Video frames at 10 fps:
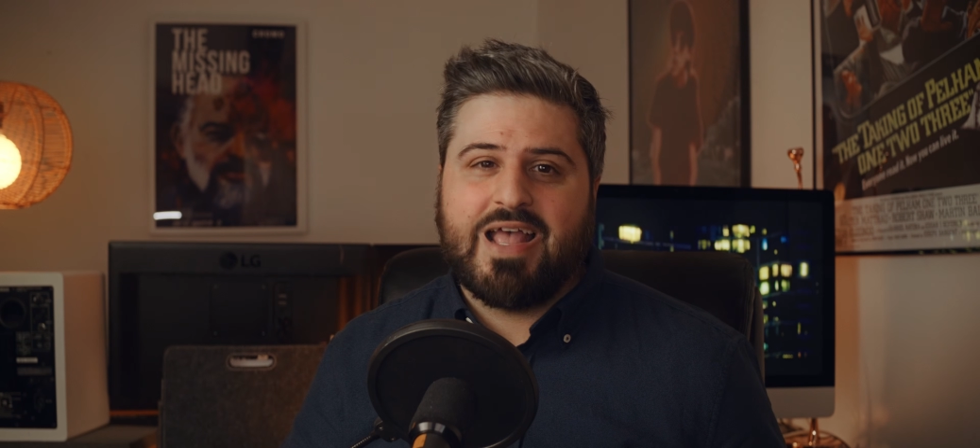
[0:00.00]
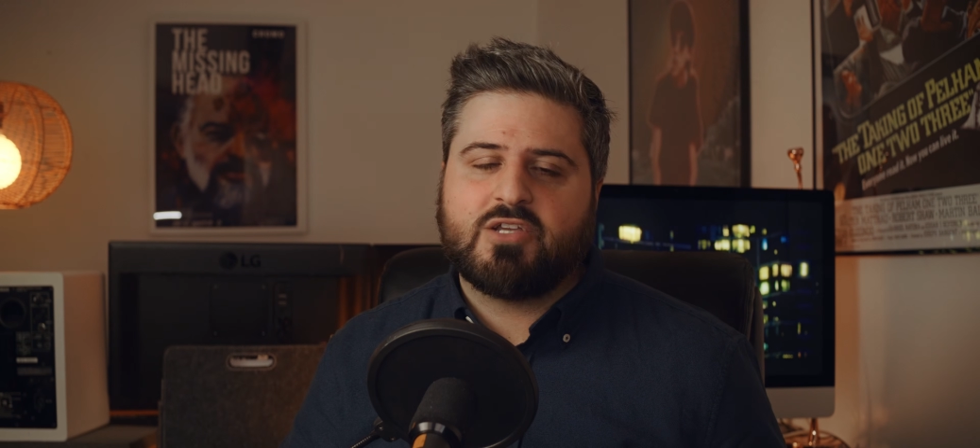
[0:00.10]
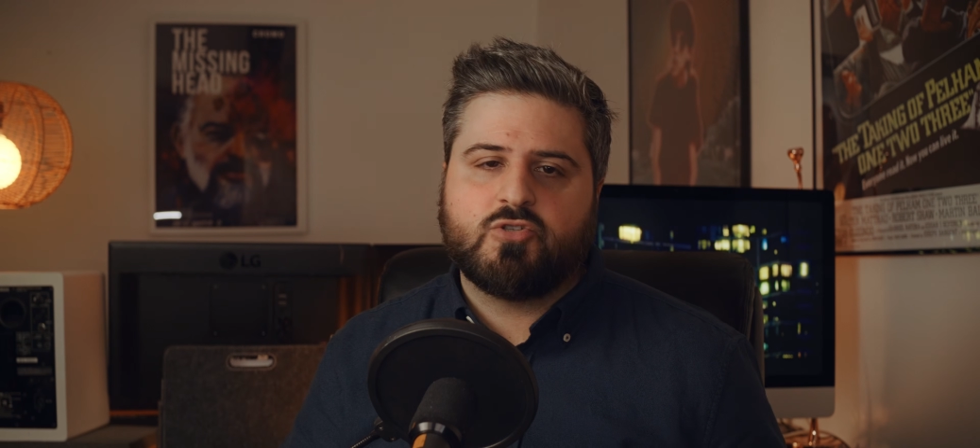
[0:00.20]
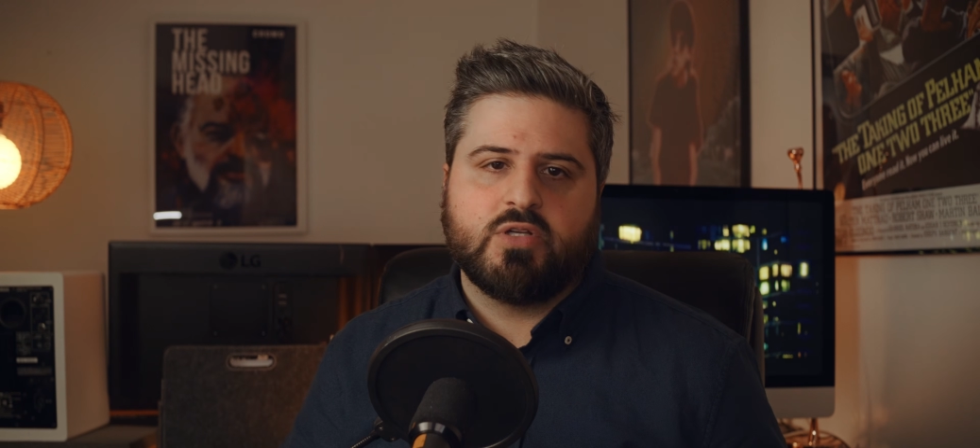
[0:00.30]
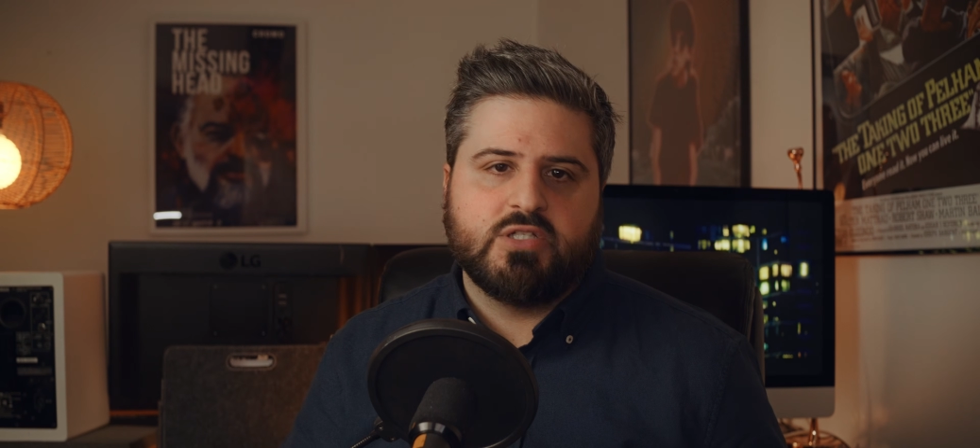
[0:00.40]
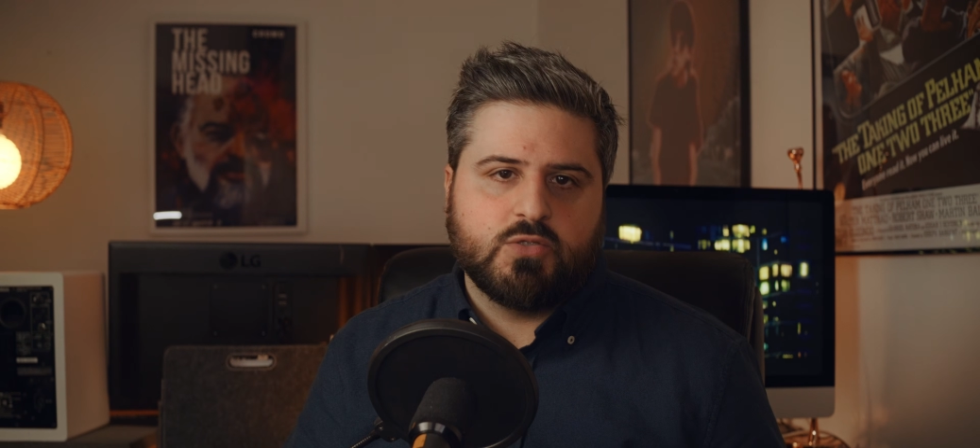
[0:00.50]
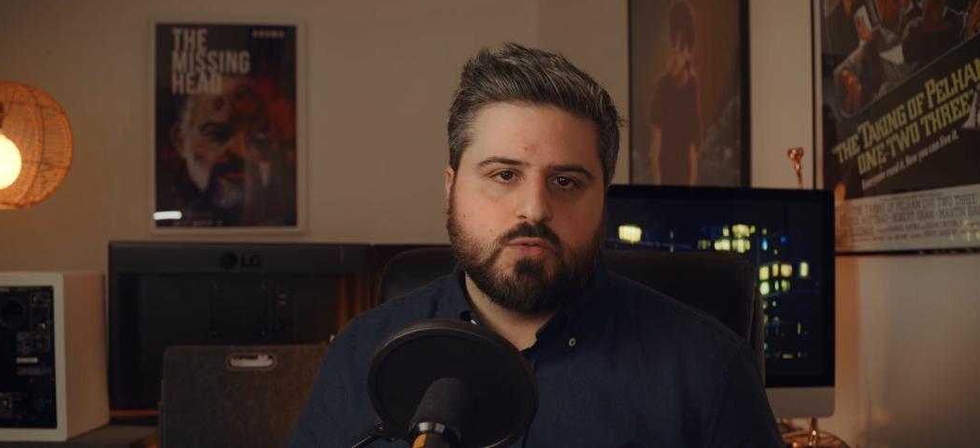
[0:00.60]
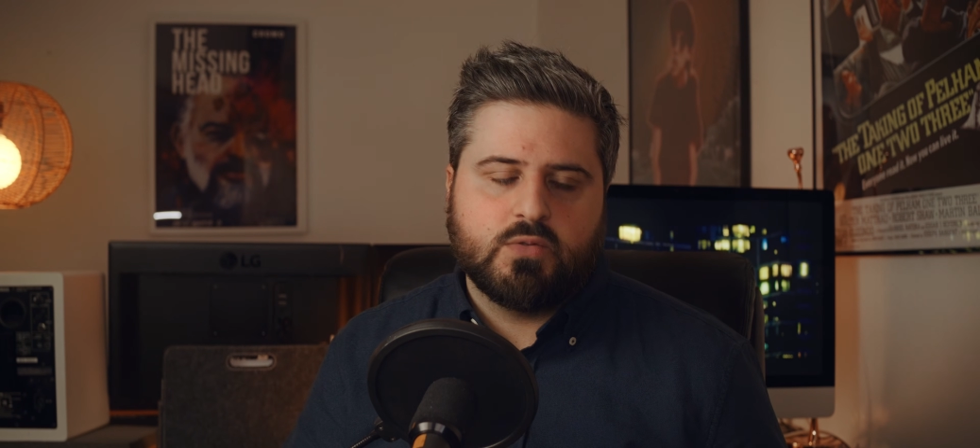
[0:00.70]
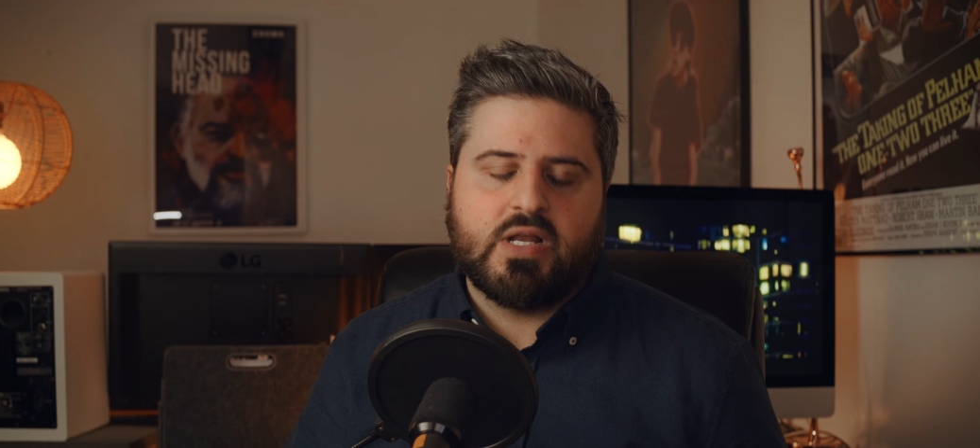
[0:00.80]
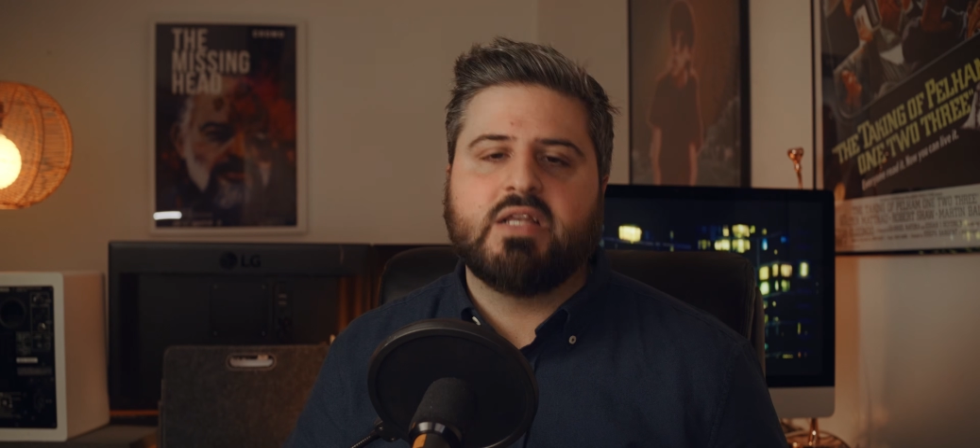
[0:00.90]
actually
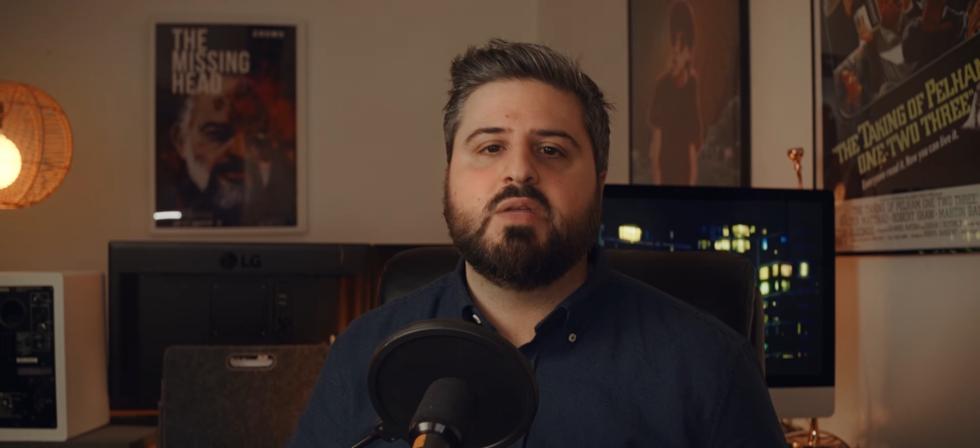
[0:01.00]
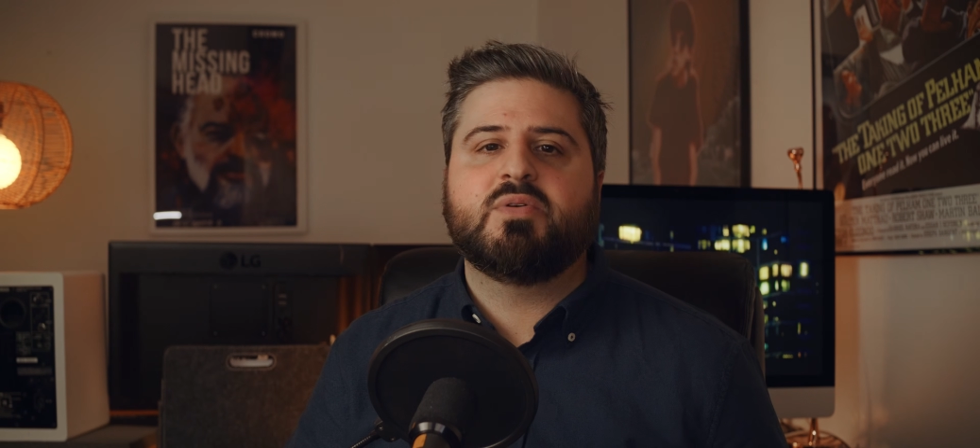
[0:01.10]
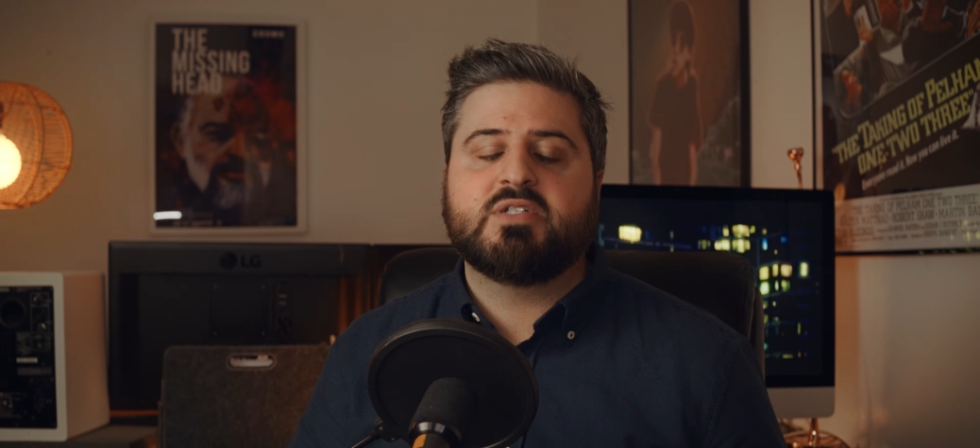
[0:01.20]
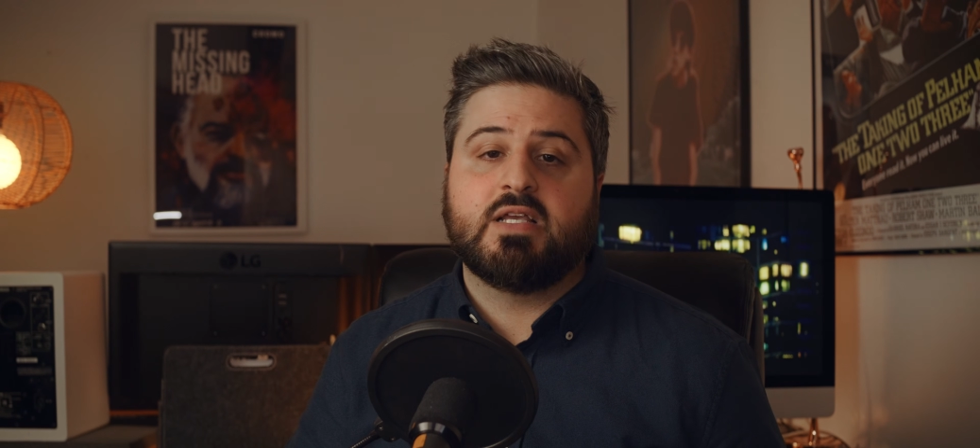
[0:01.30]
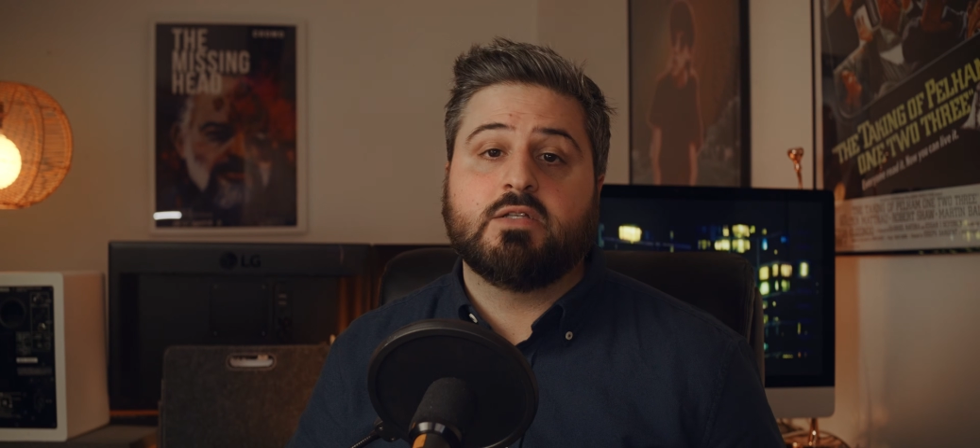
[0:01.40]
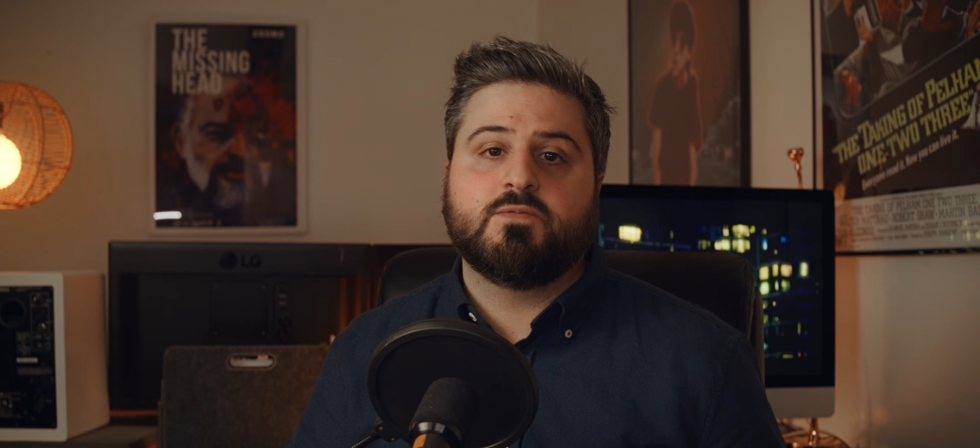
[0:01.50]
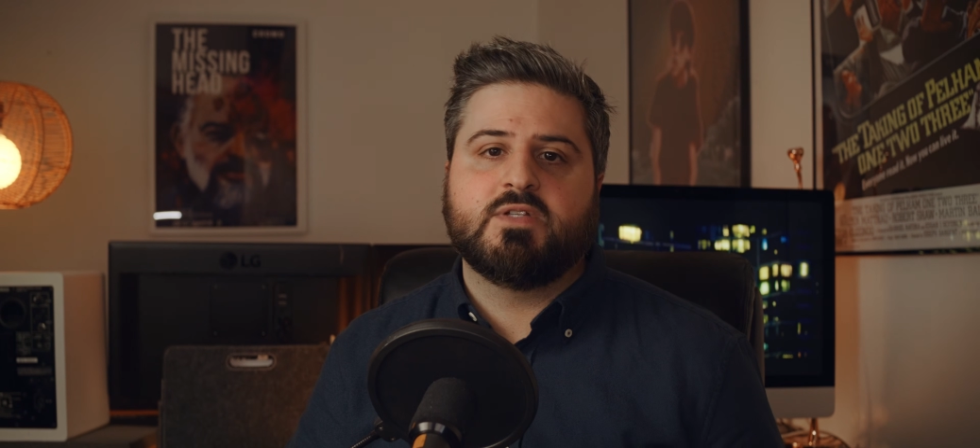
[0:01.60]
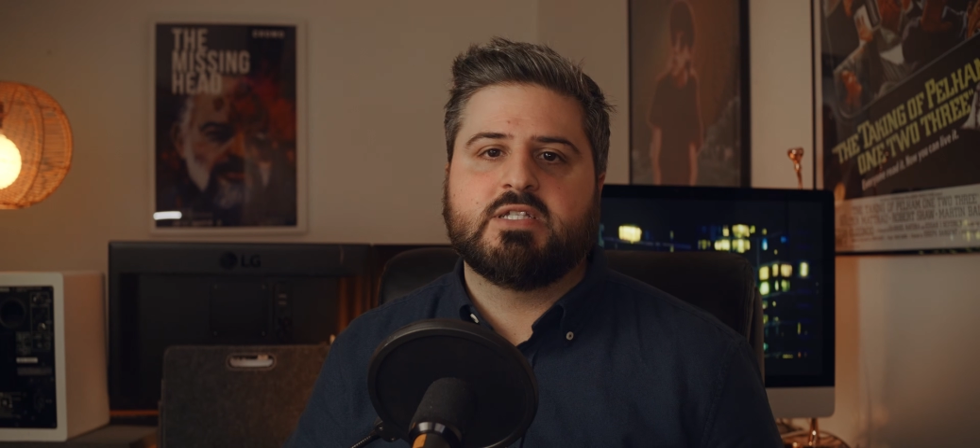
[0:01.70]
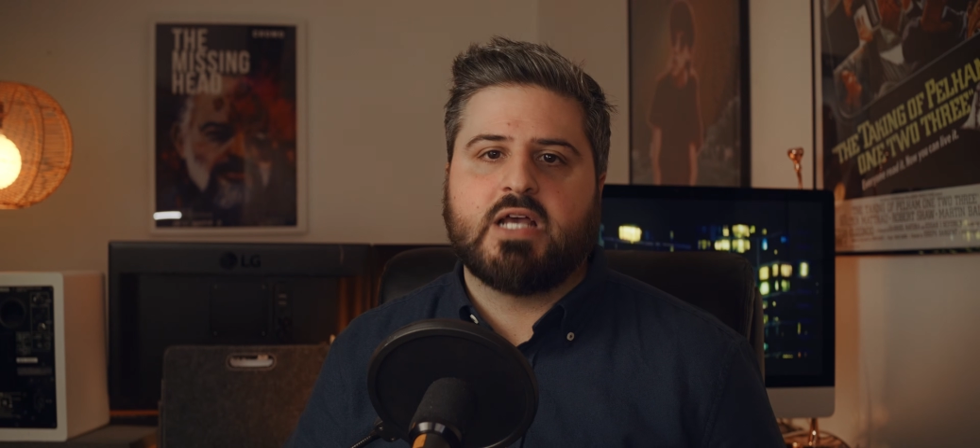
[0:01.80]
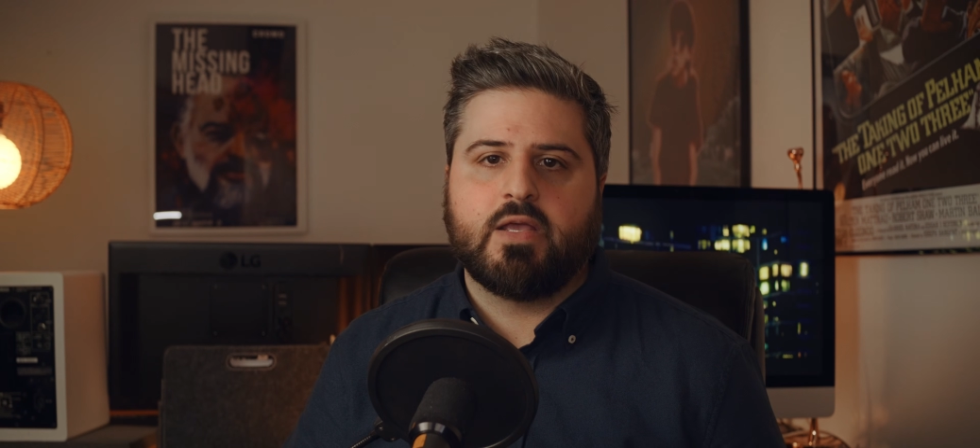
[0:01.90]
do 90% of the
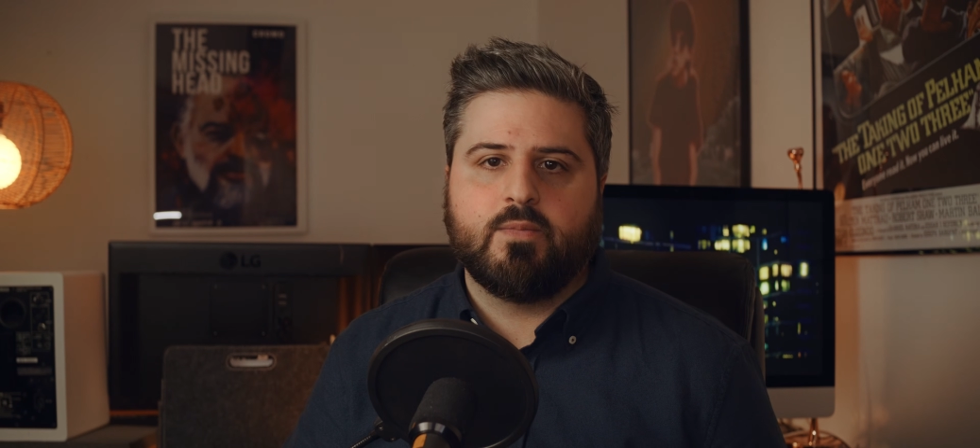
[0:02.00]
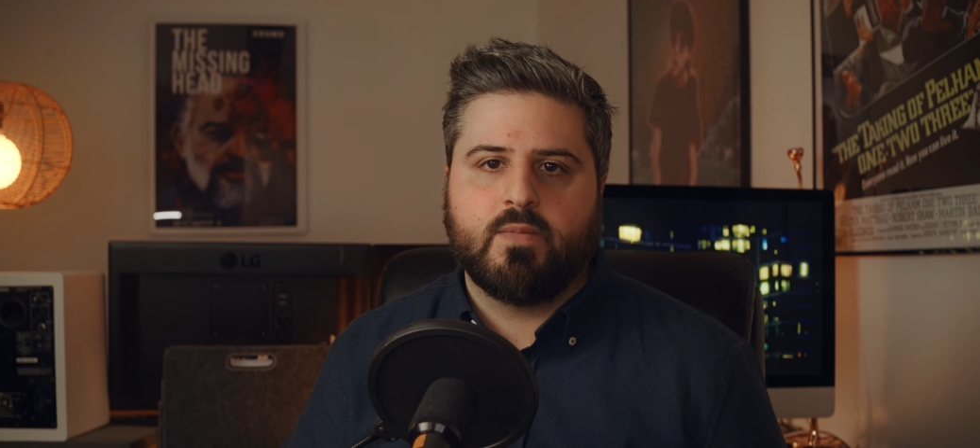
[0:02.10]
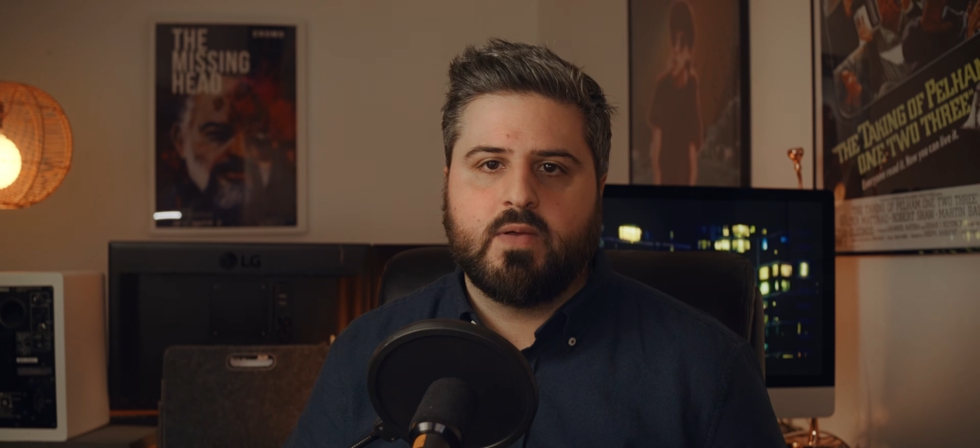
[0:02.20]
time.